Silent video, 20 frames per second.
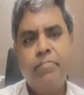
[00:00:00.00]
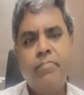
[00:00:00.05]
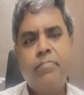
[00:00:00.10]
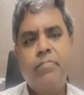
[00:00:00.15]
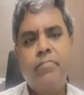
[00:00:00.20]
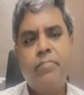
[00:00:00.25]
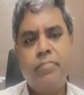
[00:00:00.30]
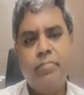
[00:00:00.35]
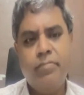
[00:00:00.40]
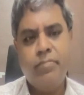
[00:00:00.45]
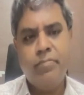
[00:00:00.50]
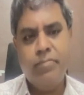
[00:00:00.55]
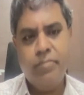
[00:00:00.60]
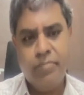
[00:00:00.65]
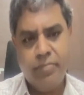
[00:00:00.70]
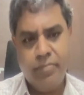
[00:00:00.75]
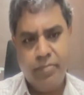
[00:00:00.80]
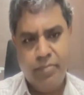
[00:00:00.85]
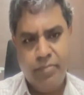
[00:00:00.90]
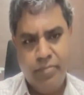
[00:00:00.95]

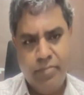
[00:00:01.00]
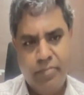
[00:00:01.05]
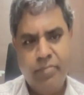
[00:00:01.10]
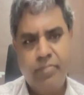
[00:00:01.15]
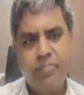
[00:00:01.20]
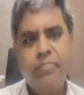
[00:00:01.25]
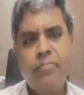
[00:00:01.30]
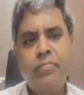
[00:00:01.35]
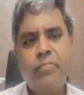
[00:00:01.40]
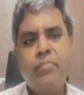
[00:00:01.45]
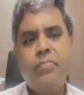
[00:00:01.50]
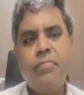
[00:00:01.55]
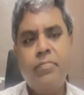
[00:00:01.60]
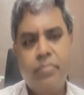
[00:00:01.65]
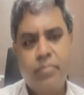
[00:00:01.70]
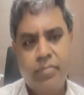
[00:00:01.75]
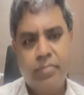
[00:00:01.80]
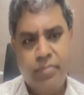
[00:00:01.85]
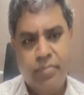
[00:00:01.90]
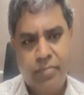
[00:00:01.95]

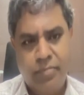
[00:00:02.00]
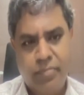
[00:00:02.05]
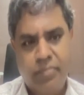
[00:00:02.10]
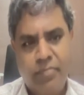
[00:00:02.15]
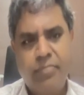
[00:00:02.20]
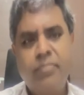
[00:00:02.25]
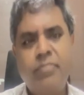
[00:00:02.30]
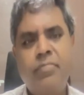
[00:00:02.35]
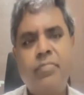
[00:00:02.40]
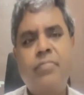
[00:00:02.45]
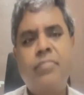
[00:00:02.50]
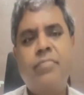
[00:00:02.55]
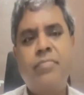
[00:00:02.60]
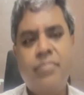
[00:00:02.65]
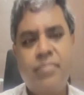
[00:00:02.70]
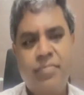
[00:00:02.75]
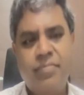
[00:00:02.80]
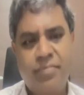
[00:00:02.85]
(silent)